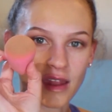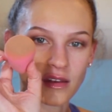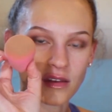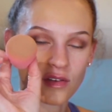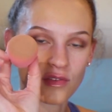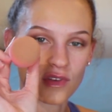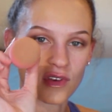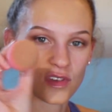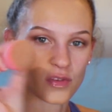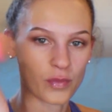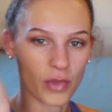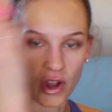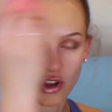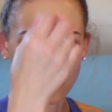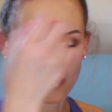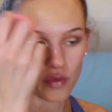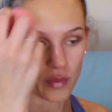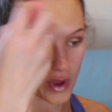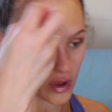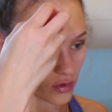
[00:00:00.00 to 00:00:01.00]
end of the
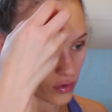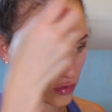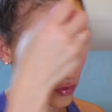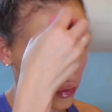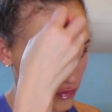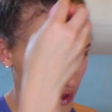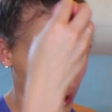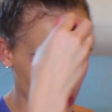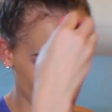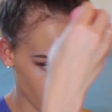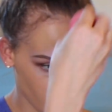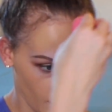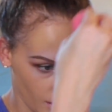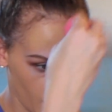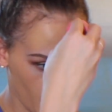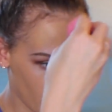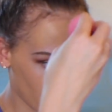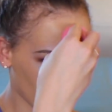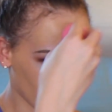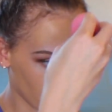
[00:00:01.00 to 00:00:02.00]
sponge for my whole face. I
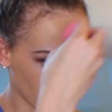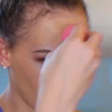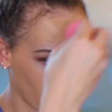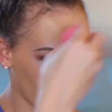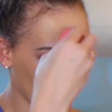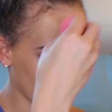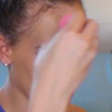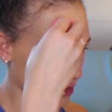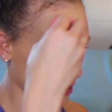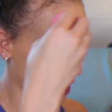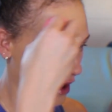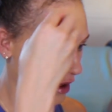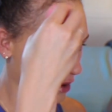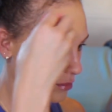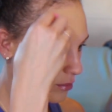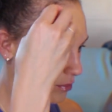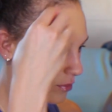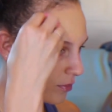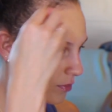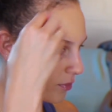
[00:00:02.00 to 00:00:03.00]
kind of like that
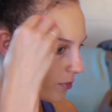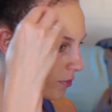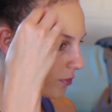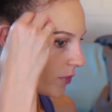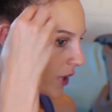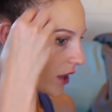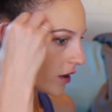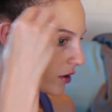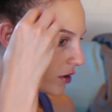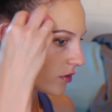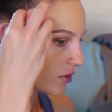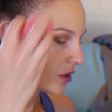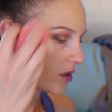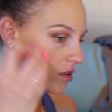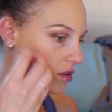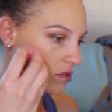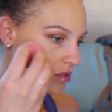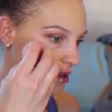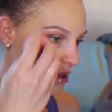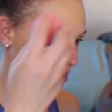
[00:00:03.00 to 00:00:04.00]
better
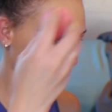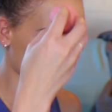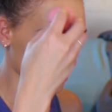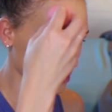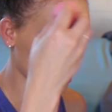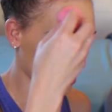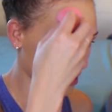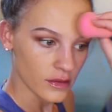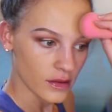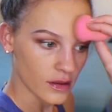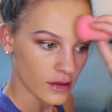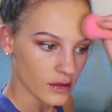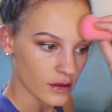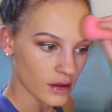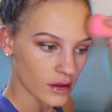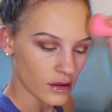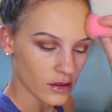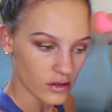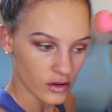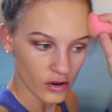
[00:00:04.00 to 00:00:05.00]
than using the sides because
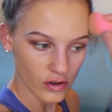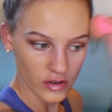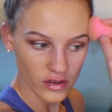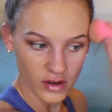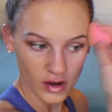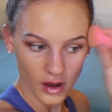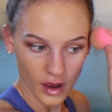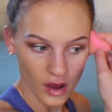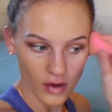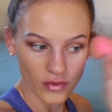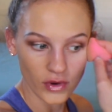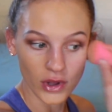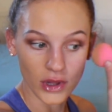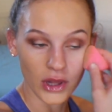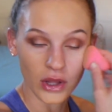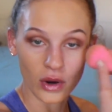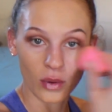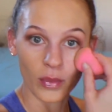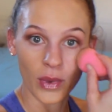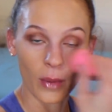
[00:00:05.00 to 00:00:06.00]
it starts to cover a
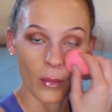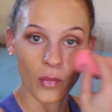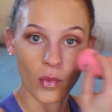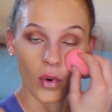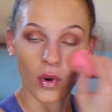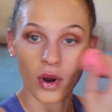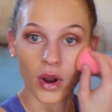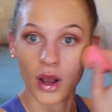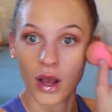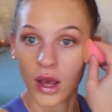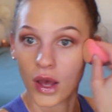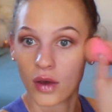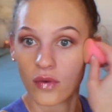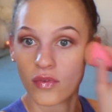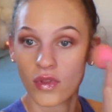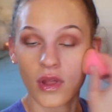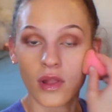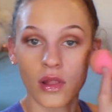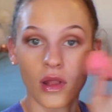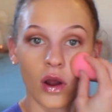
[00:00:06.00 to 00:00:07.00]
little bit more
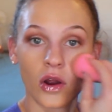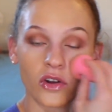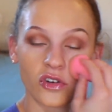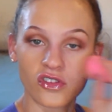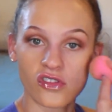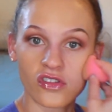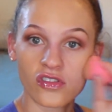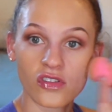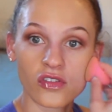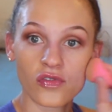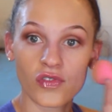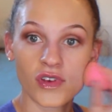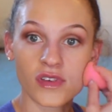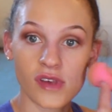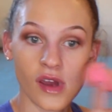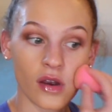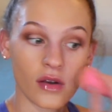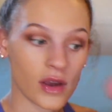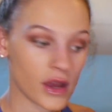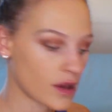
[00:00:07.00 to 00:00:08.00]
of the larger
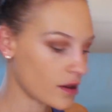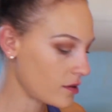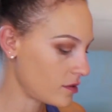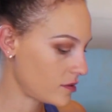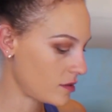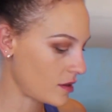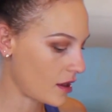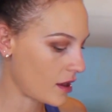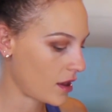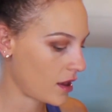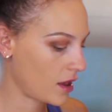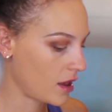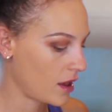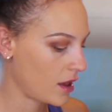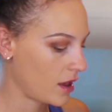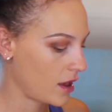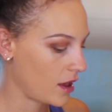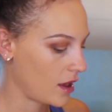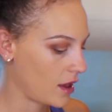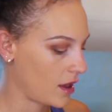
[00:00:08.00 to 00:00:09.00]
surface areas
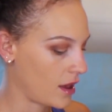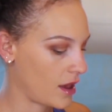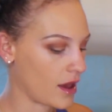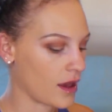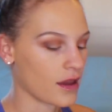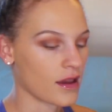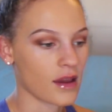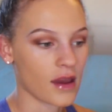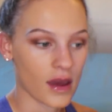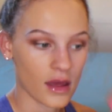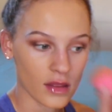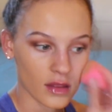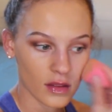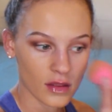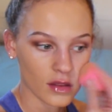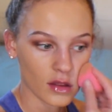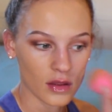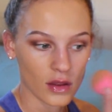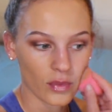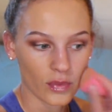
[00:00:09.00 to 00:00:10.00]
and get
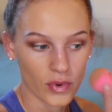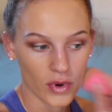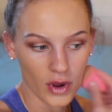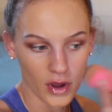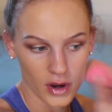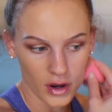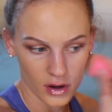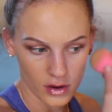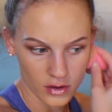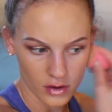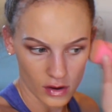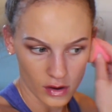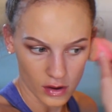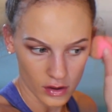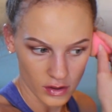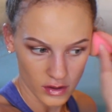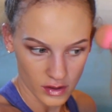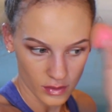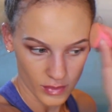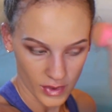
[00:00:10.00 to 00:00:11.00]
the product
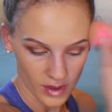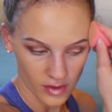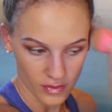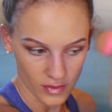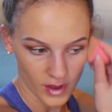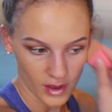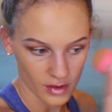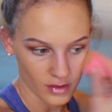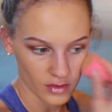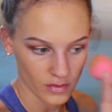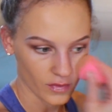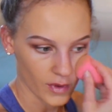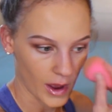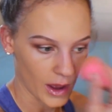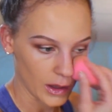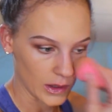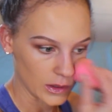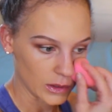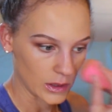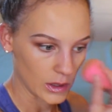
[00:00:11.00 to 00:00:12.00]
onto my face
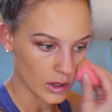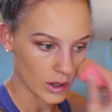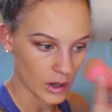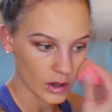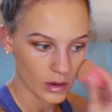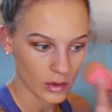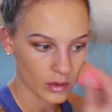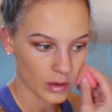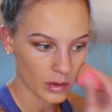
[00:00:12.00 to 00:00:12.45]
faster.